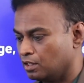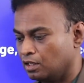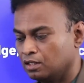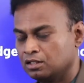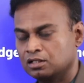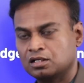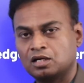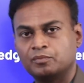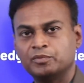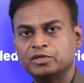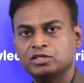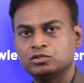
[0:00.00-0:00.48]

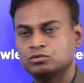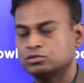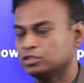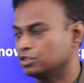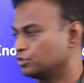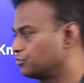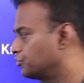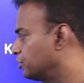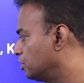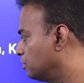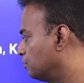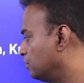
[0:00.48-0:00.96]
And coming to
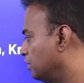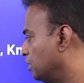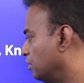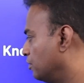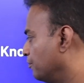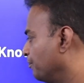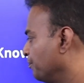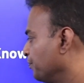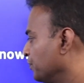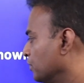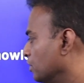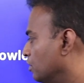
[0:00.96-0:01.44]
the
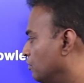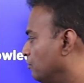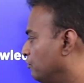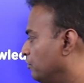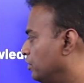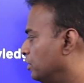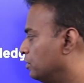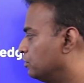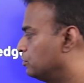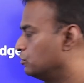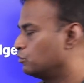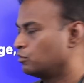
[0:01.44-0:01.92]
treatment,
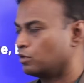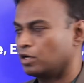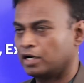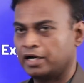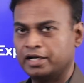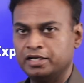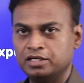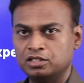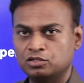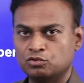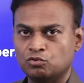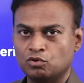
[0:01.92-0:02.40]
we give
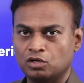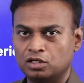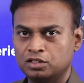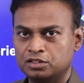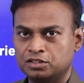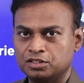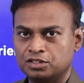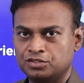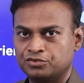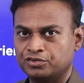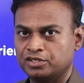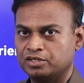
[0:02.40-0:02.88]
high
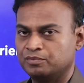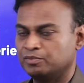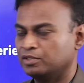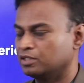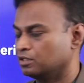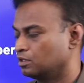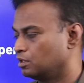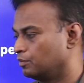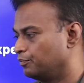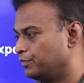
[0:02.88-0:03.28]
quality treatment.